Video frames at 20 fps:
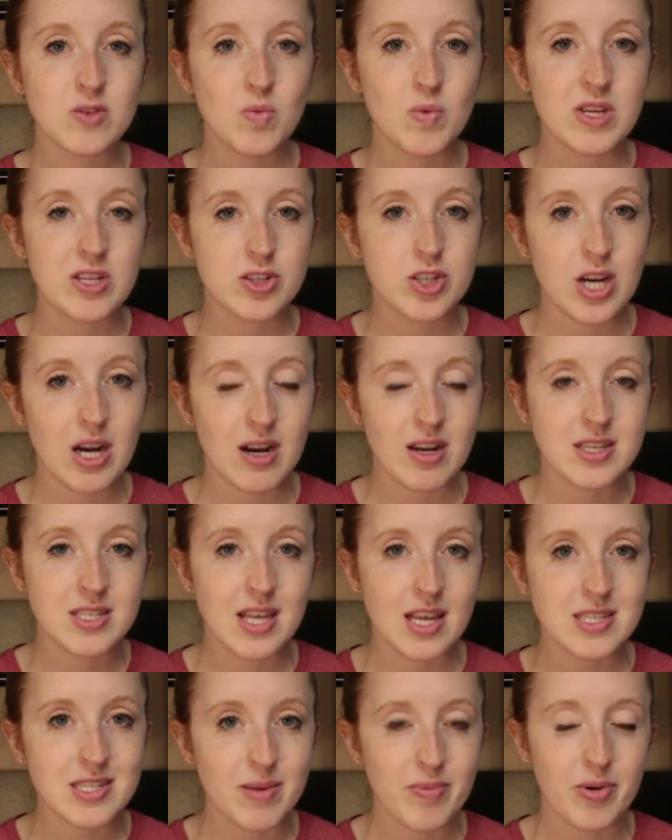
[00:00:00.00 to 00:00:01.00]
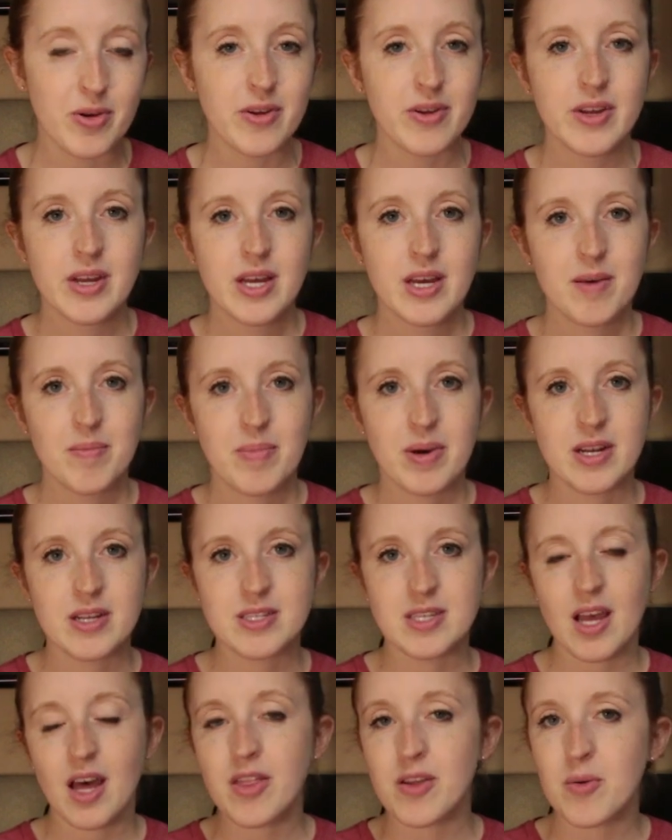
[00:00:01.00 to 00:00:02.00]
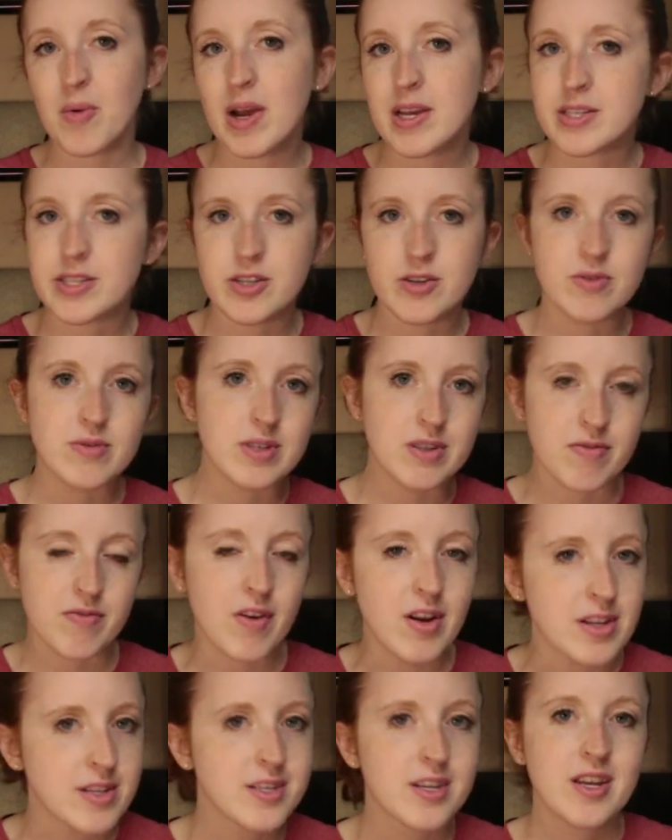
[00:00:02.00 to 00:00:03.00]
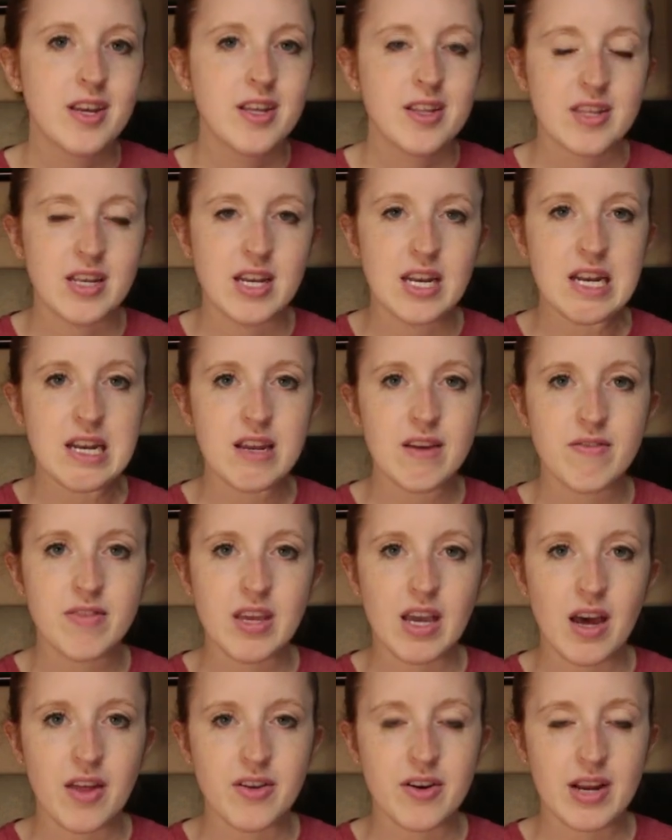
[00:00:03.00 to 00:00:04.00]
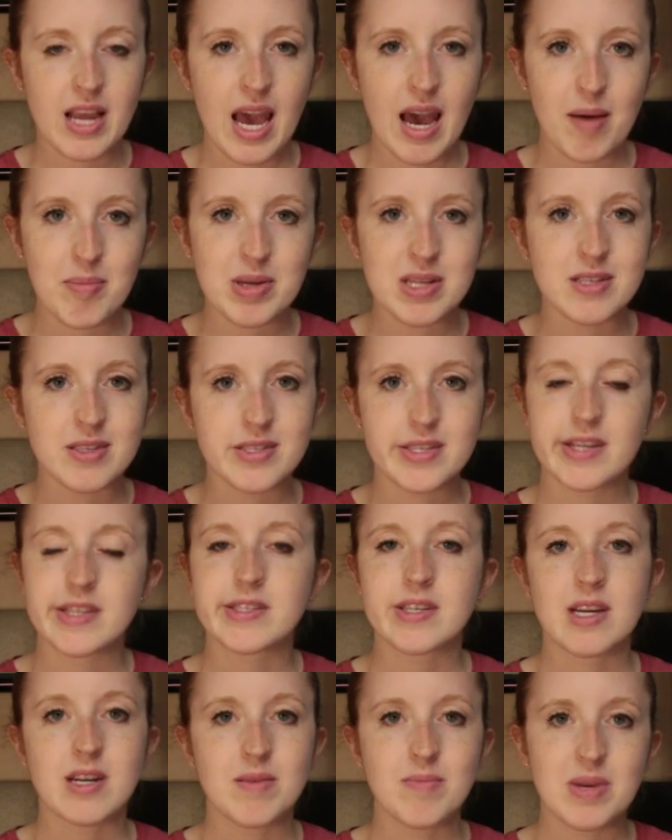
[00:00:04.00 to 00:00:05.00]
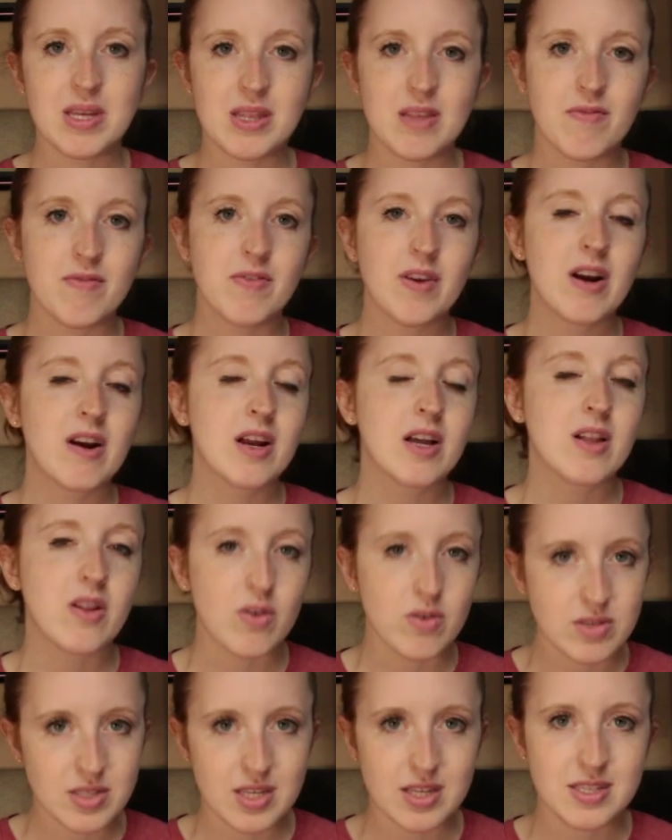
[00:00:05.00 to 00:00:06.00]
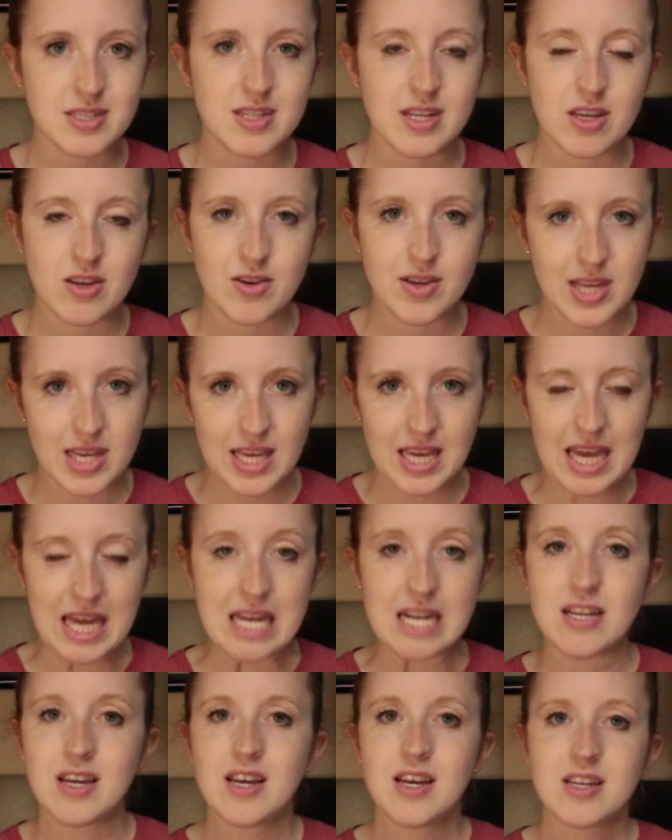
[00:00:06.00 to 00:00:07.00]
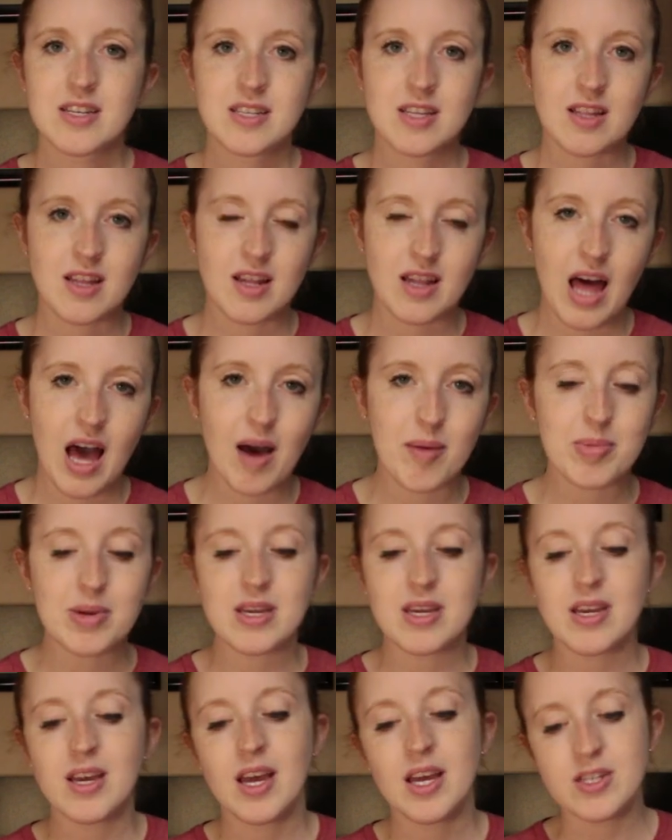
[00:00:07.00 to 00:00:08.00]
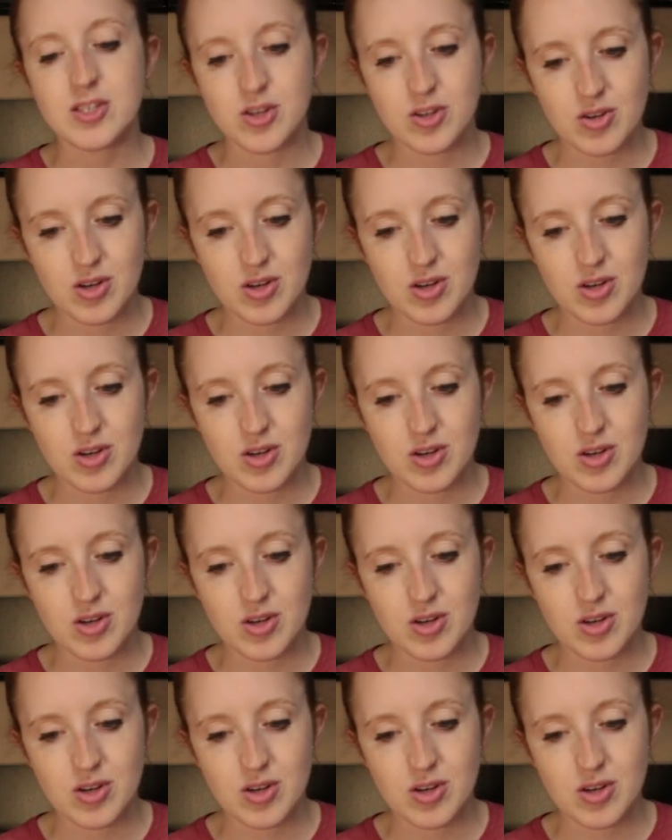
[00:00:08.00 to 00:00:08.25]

is wheelchair accessible, but is otherwise no different than any of the other cabins. It's going to be the very closest that you can get to the lobby and to